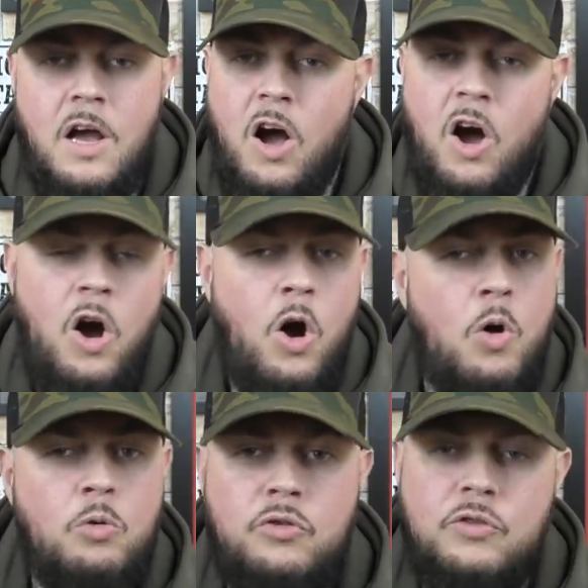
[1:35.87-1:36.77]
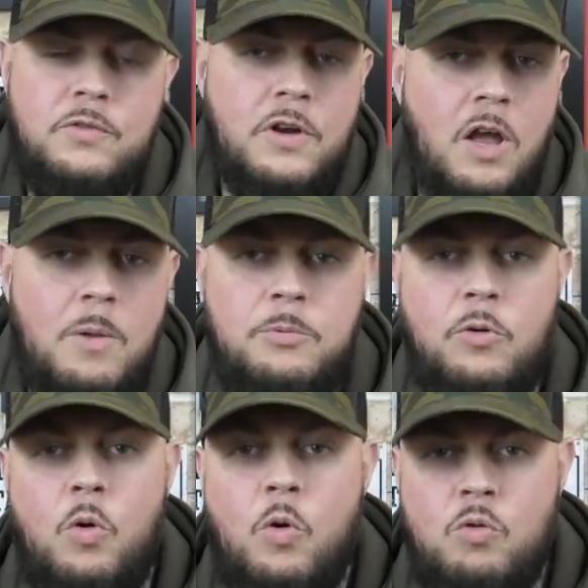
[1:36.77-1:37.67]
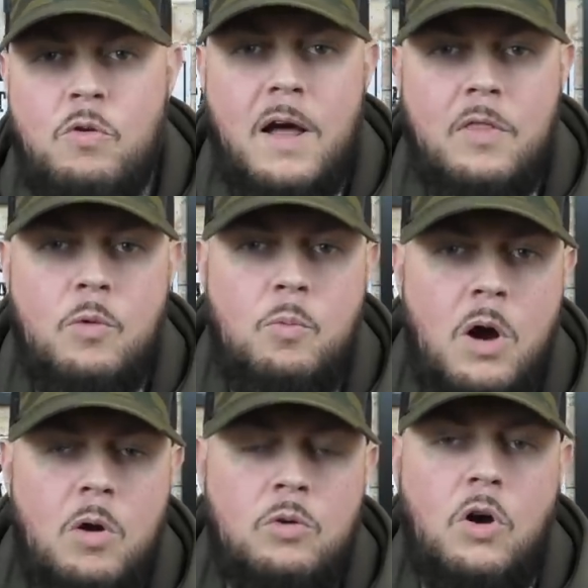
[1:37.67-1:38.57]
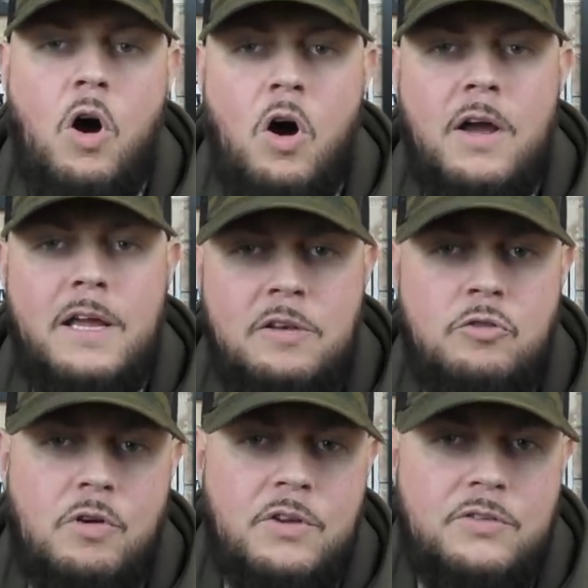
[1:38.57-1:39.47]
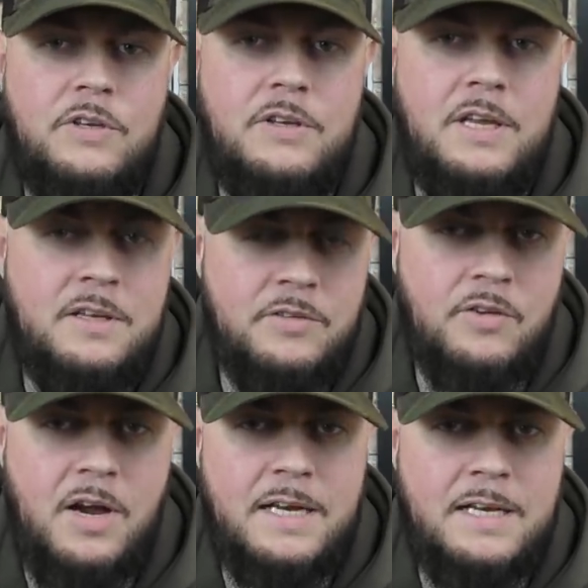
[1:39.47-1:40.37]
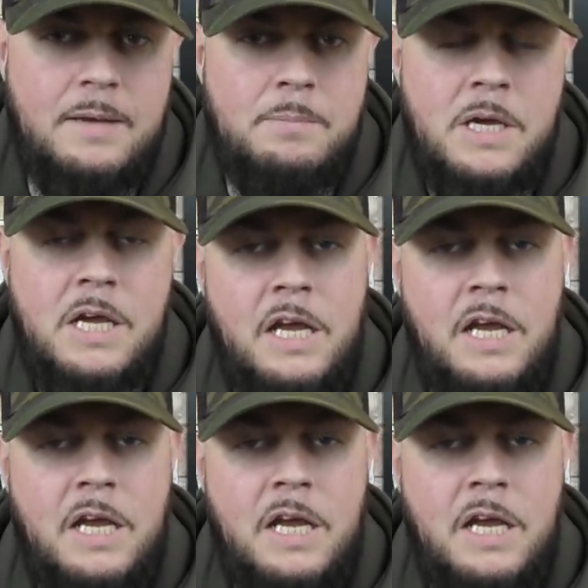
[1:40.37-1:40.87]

A host of clubs all around the world are interested in signing him,